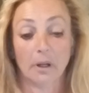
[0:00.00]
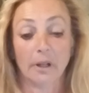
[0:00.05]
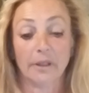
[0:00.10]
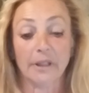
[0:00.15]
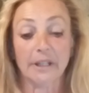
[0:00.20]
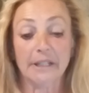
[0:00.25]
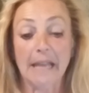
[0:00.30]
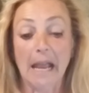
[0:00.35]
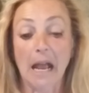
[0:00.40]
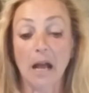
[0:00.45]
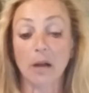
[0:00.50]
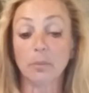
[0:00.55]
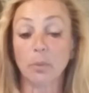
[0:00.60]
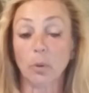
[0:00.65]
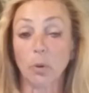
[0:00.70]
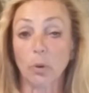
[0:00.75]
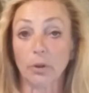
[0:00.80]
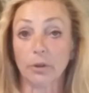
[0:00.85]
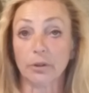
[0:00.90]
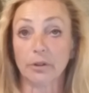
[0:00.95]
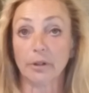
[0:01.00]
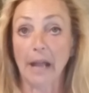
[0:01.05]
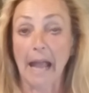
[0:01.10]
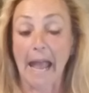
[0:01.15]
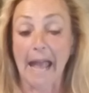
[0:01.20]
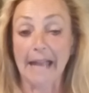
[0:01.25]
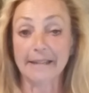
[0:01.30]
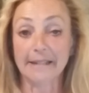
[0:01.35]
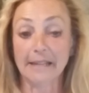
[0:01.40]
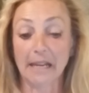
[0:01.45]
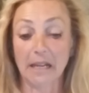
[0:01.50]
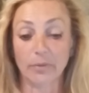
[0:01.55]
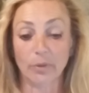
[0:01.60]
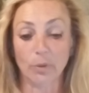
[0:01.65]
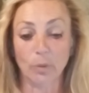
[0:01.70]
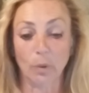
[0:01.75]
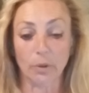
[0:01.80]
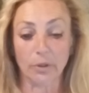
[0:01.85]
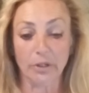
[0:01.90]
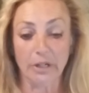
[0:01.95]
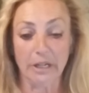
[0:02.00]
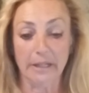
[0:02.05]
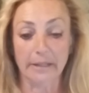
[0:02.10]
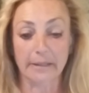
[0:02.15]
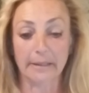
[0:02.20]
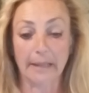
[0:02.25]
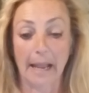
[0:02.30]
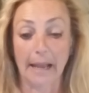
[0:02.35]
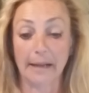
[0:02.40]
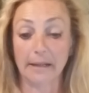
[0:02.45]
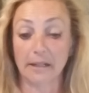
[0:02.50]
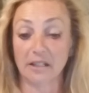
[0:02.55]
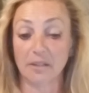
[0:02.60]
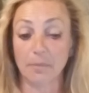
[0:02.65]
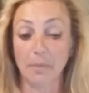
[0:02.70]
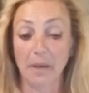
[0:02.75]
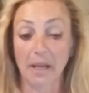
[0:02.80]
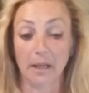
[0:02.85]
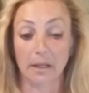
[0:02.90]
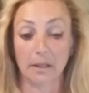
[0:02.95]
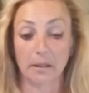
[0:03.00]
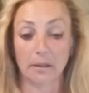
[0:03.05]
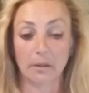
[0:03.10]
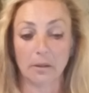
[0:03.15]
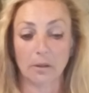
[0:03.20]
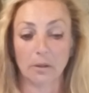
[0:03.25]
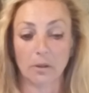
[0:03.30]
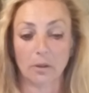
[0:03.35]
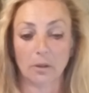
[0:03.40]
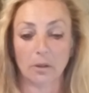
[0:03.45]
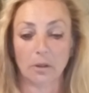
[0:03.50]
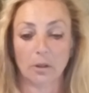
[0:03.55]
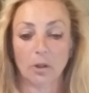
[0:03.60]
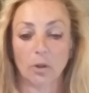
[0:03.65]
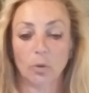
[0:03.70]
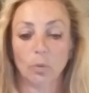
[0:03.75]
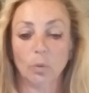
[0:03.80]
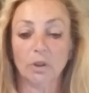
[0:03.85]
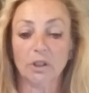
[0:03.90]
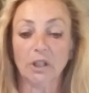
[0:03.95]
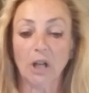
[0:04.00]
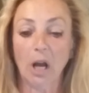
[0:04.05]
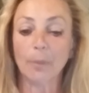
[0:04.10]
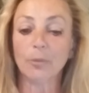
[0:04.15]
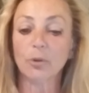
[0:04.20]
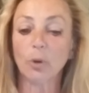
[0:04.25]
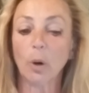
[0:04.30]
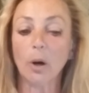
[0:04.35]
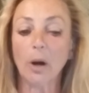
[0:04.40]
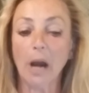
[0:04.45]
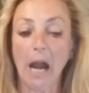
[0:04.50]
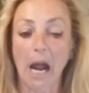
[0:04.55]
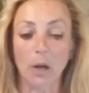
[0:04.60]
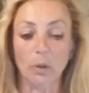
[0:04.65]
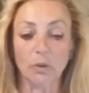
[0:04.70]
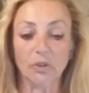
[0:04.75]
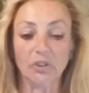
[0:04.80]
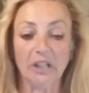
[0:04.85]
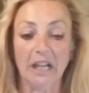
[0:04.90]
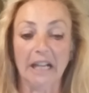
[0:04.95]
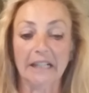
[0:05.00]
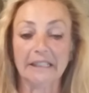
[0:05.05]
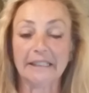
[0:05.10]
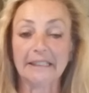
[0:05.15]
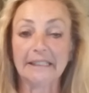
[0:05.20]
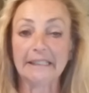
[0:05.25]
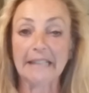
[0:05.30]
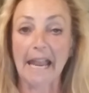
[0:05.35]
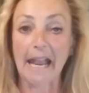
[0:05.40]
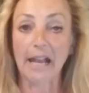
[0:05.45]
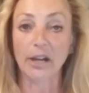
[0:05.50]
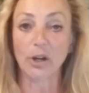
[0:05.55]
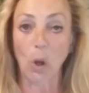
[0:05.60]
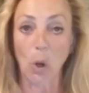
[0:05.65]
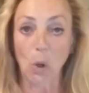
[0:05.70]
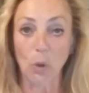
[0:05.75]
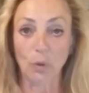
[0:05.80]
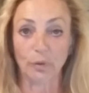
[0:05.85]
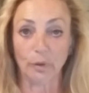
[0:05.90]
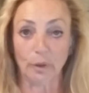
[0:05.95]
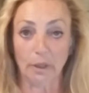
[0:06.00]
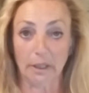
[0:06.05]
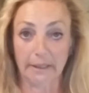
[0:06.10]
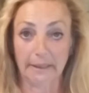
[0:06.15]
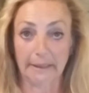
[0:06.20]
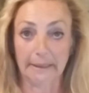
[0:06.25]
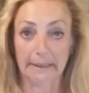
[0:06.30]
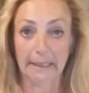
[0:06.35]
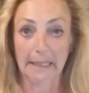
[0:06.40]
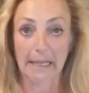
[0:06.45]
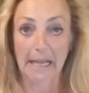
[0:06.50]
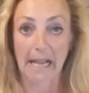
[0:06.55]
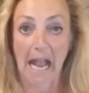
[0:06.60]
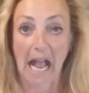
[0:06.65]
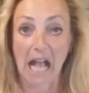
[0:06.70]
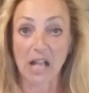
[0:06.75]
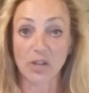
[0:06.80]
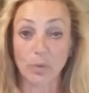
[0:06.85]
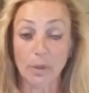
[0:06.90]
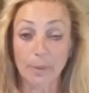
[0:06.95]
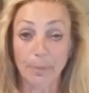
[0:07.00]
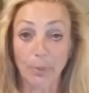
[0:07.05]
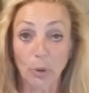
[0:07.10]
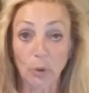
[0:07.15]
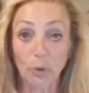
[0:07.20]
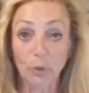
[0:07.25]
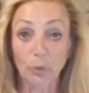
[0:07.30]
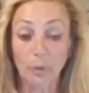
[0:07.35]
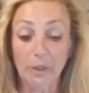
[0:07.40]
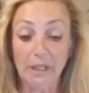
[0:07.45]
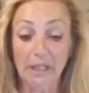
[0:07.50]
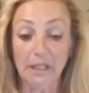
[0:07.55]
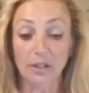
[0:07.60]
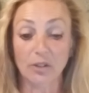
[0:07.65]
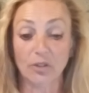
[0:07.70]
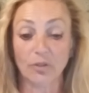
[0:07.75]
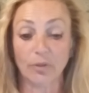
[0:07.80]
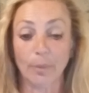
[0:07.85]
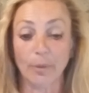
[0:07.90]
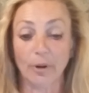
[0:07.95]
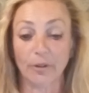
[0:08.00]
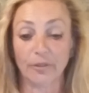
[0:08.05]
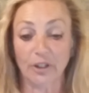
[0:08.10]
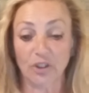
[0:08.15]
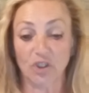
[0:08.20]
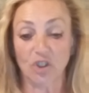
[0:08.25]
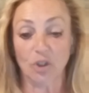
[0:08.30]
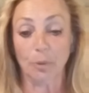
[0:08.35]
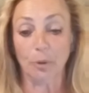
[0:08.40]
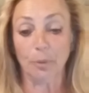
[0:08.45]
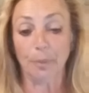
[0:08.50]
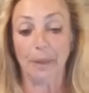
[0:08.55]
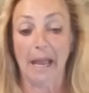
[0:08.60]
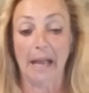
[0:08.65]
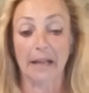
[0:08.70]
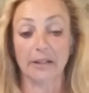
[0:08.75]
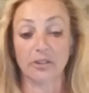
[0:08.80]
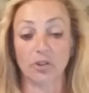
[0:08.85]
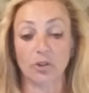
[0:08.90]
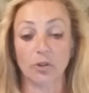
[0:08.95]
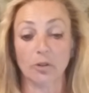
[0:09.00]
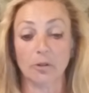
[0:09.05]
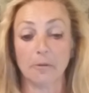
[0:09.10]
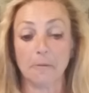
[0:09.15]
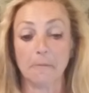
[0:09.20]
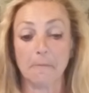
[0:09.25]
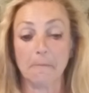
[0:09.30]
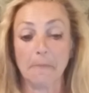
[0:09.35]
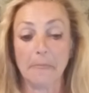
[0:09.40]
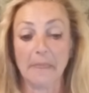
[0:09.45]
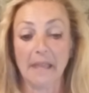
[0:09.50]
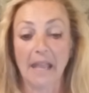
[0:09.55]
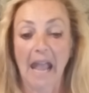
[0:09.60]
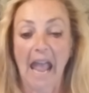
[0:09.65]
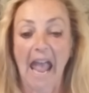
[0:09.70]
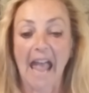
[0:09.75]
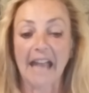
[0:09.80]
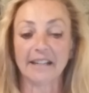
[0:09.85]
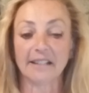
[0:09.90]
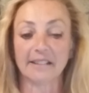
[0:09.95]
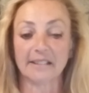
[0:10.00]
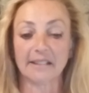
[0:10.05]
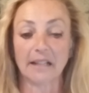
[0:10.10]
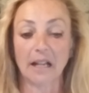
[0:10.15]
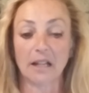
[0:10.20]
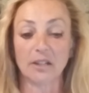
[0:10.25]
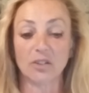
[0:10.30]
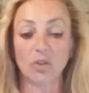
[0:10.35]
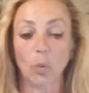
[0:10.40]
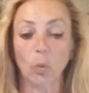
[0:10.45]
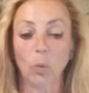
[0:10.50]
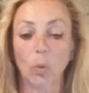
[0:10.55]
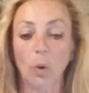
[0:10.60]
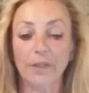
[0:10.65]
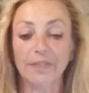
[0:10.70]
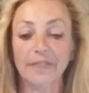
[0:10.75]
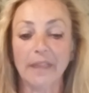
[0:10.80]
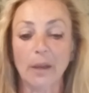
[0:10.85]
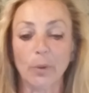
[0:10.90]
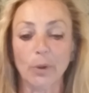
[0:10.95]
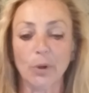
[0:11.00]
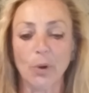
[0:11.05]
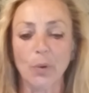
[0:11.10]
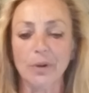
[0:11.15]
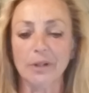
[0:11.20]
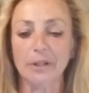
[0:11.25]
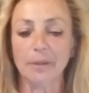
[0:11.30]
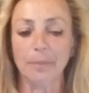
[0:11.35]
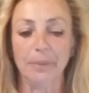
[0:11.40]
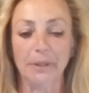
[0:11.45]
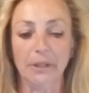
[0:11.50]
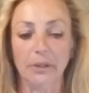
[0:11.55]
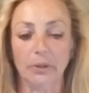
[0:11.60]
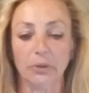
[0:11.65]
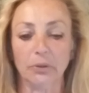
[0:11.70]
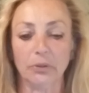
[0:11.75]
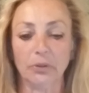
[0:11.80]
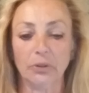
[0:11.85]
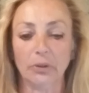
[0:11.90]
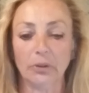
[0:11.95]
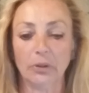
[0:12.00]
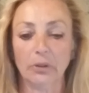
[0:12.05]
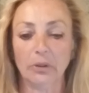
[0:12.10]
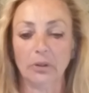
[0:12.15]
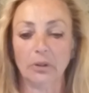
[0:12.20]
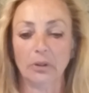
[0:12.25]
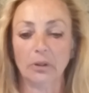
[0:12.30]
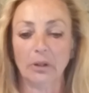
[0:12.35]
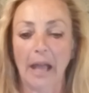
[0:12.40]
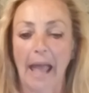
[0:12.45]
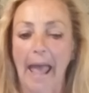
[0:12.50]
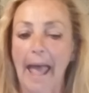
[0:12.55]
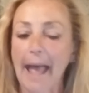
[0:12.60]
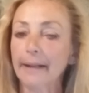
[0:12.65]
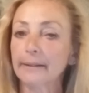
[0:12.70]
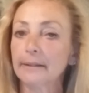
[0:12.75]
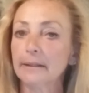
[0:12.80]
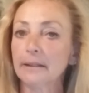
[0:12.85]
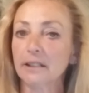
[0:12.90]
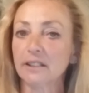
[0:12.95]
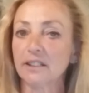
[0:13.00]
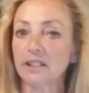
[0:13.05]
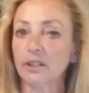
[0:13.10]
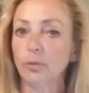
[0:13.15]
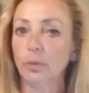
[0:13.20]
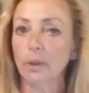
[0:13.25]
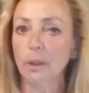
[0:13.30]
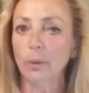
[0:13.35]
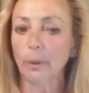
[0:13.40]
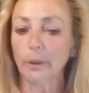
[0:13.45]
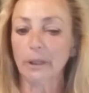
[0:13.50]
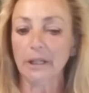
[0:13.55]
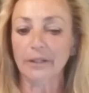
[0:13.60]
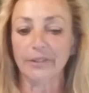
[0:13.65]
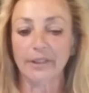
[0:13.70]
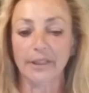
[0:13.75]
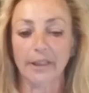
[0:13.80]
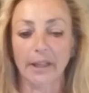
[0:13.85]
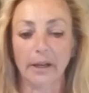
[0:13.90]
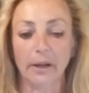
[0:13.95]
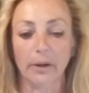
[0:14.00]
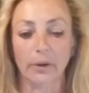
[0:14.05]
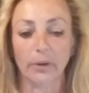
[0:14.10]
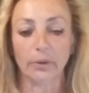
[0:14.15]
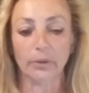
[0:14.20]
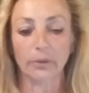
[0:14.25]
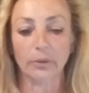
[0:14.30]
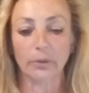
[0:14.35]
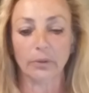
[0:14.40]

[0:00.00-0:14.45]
The town board and David Wargonese and his men would come to our house and stand over us as we pulled weeds from our vegetable patch and discuss what they were going to build, acting as if we weren't even there.